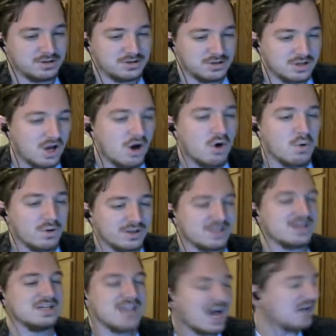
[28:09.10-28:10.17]
No, you're
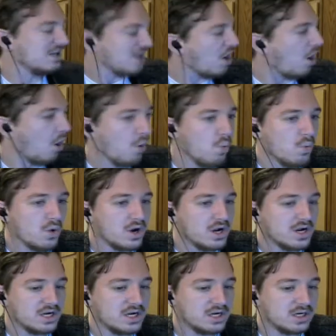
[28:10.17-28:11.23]
not no!
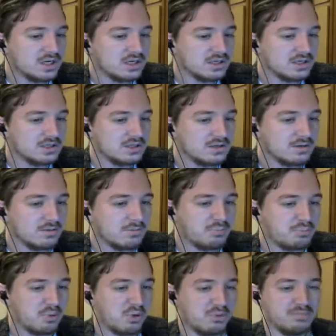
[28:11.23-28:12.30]

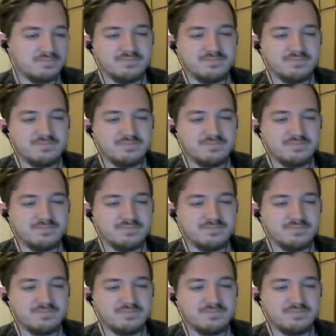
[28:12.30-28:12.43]
Boom.